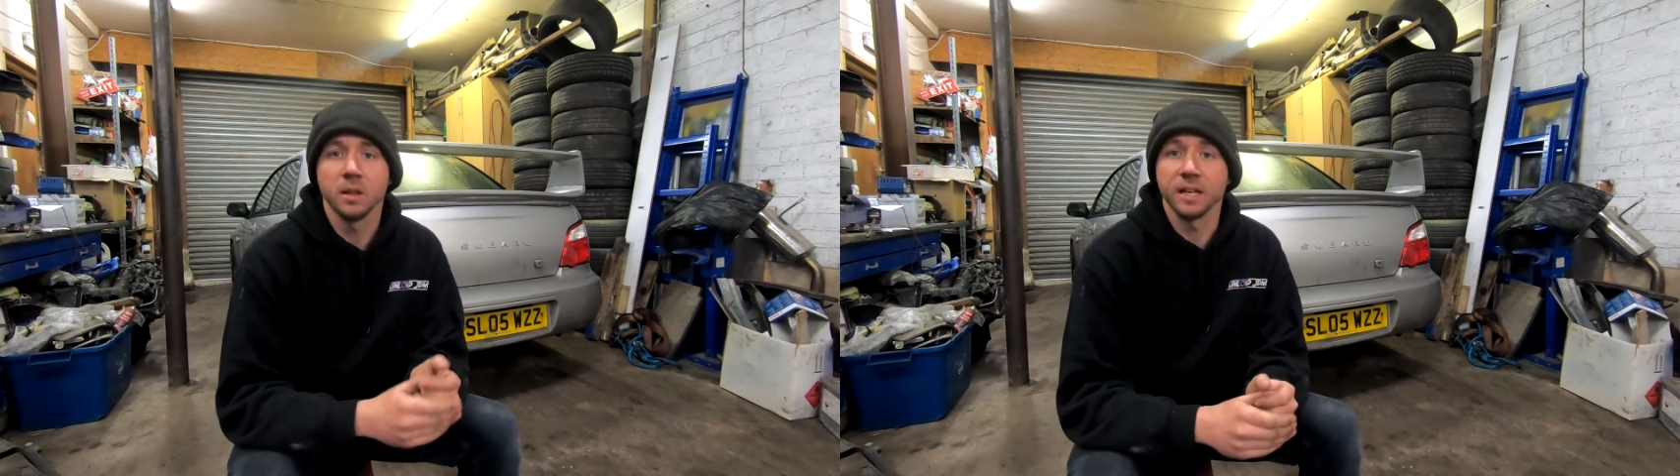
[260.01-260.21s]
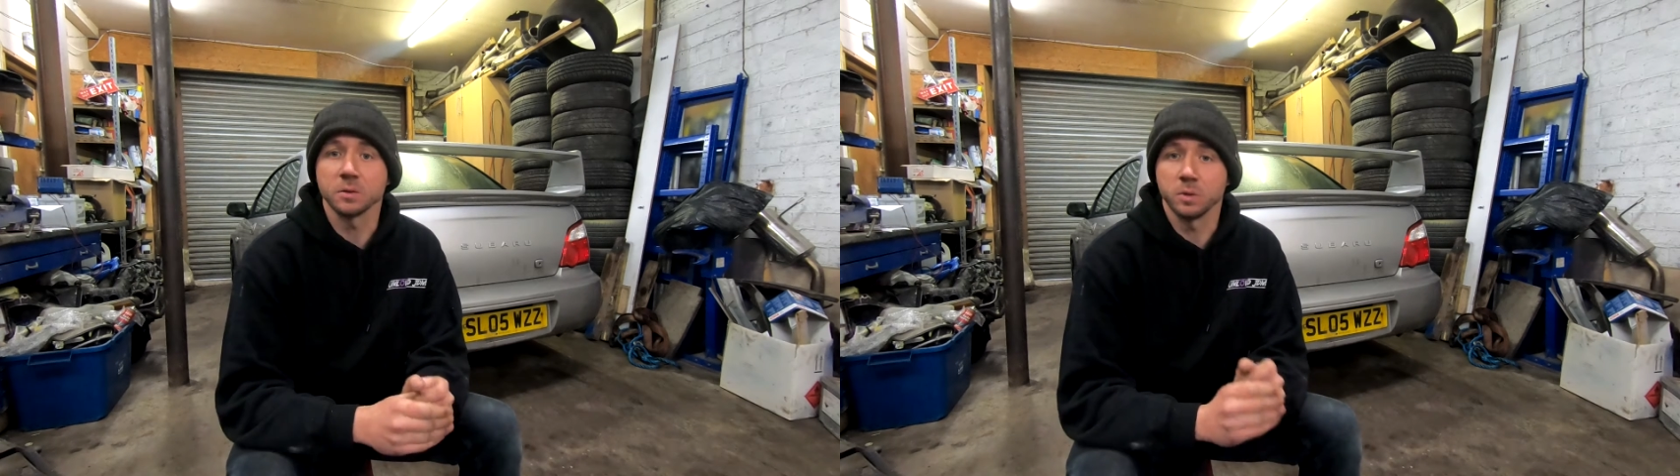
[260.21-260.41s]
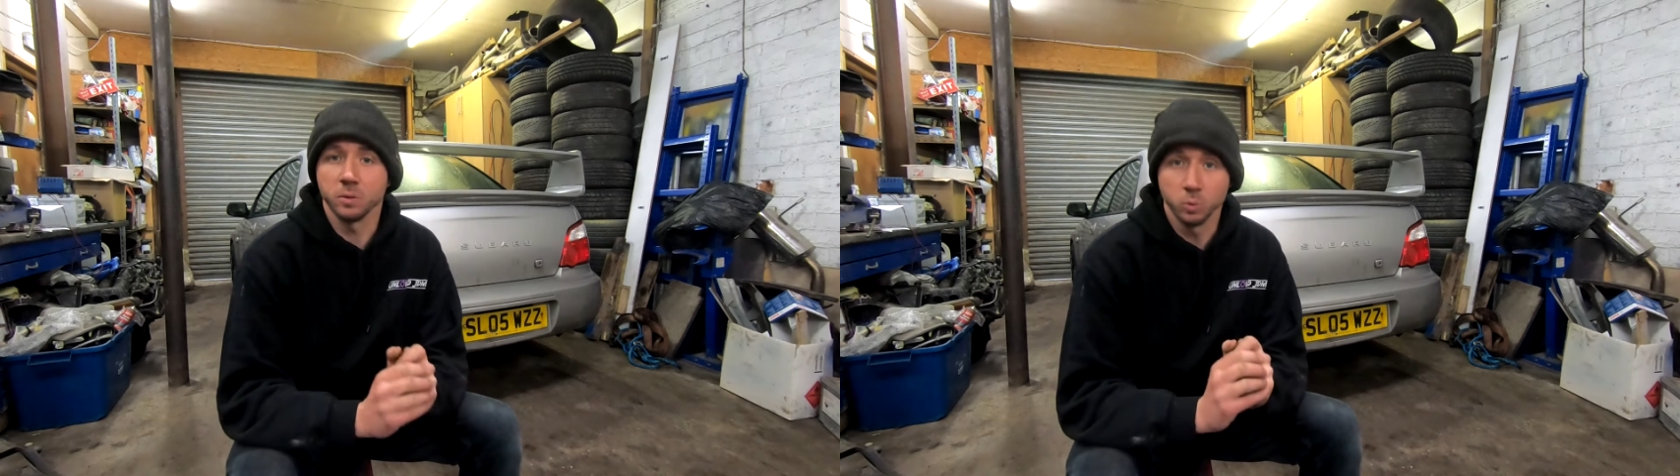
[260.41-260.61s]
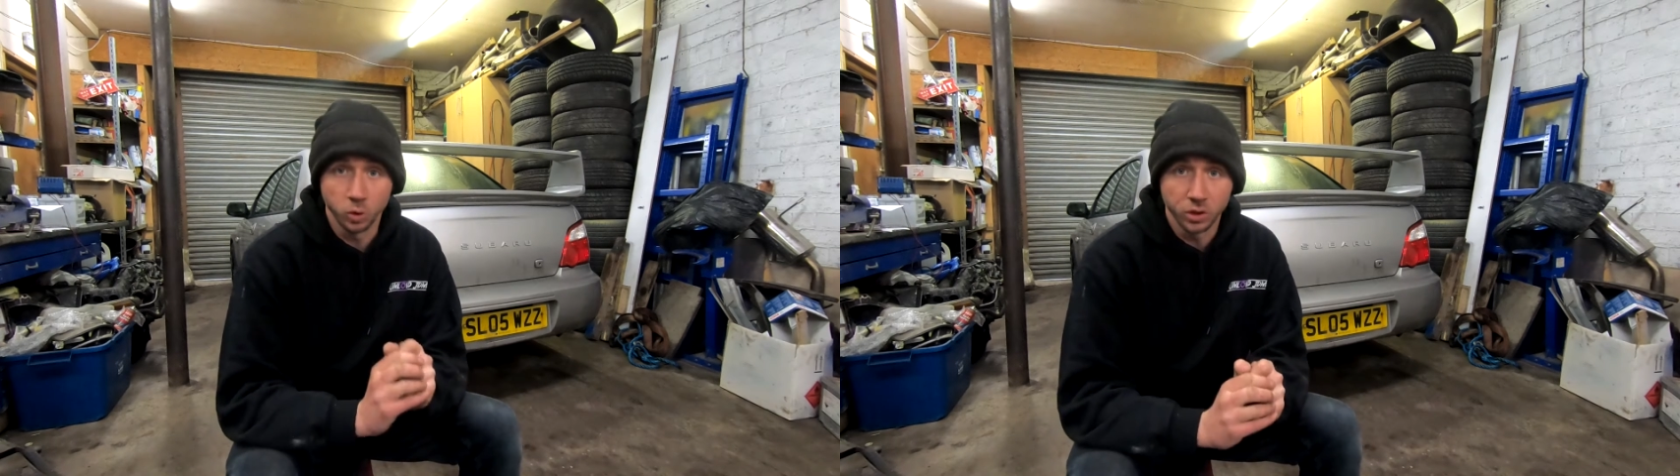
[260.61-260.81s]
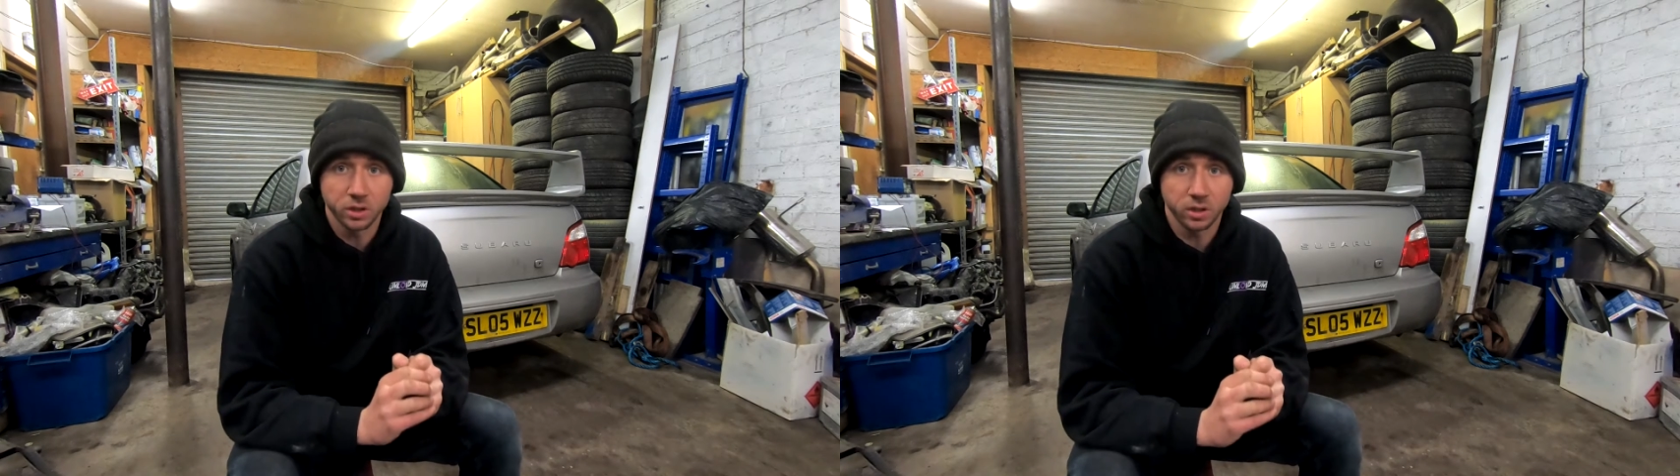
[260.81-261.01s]
that's what it
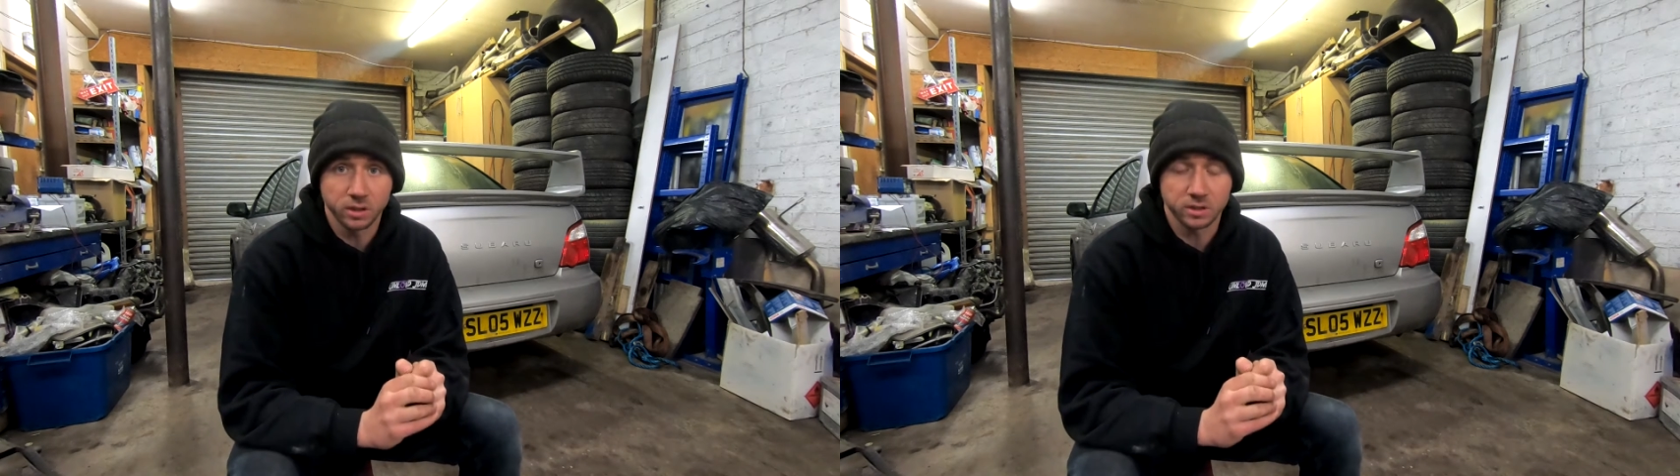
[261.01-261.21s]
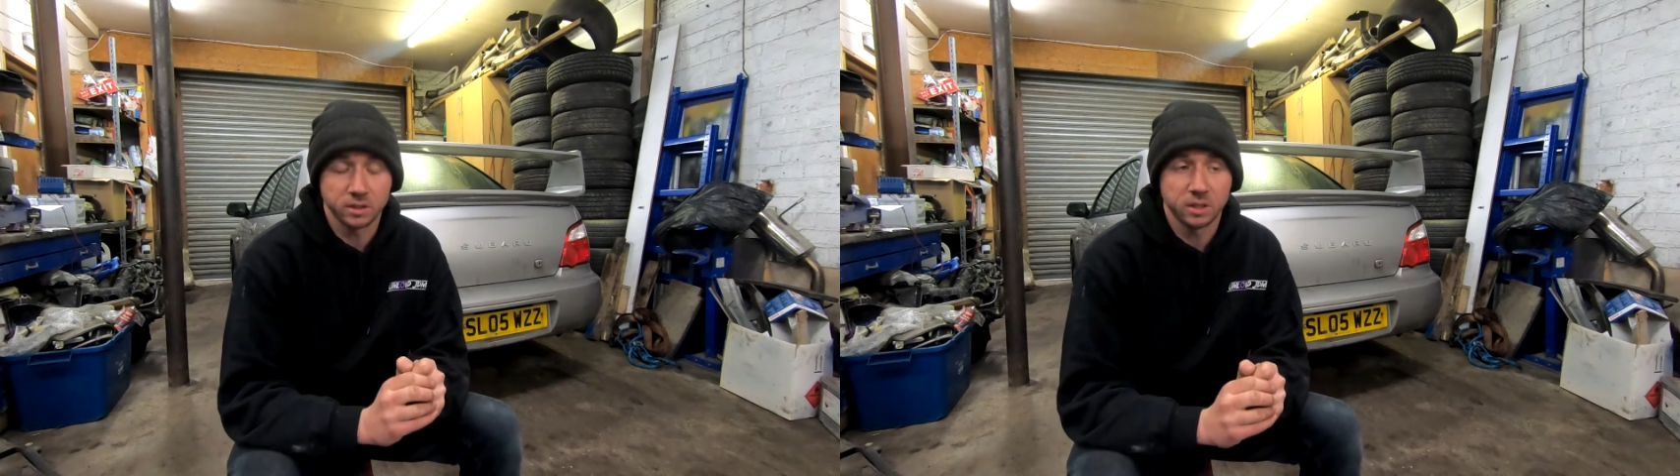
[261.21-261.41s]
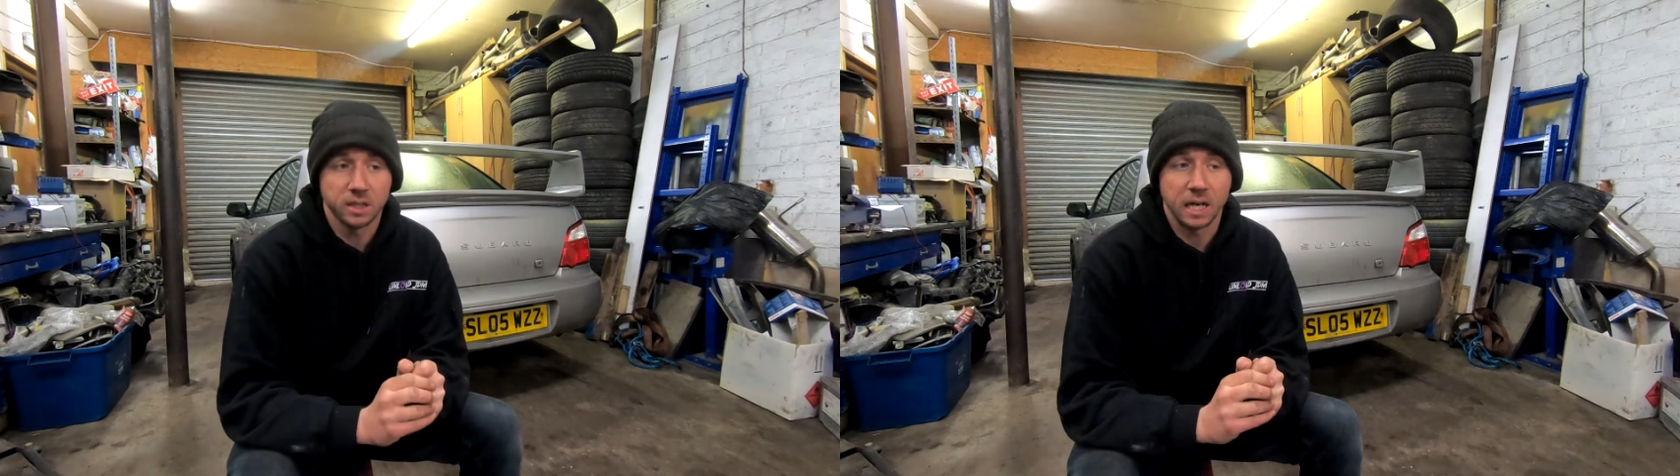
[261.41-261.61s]
would cost,